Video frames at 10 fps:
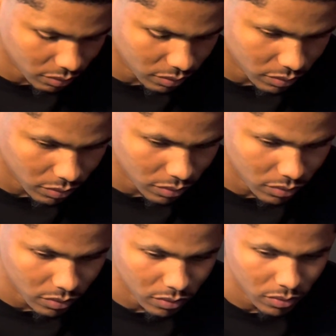in that?
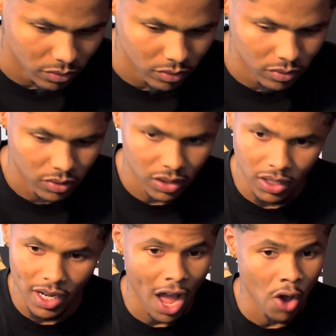
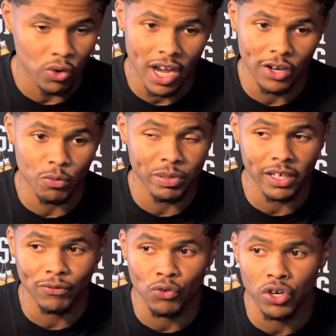I don't got no pick
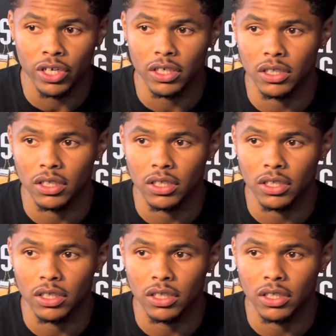for it.